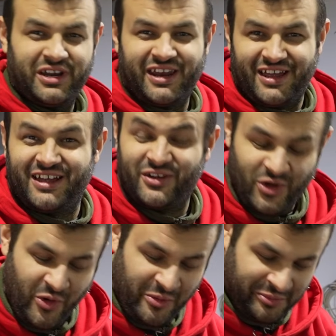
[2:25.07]
gonna
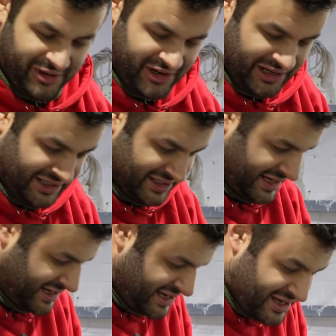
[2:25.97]
go home early
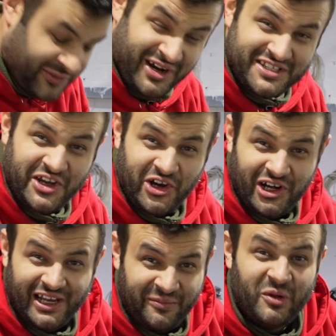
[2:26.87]
today. When I say
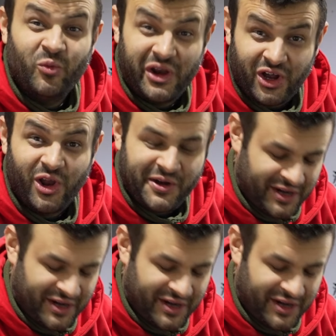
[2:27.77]
early, I mean 1 o'clock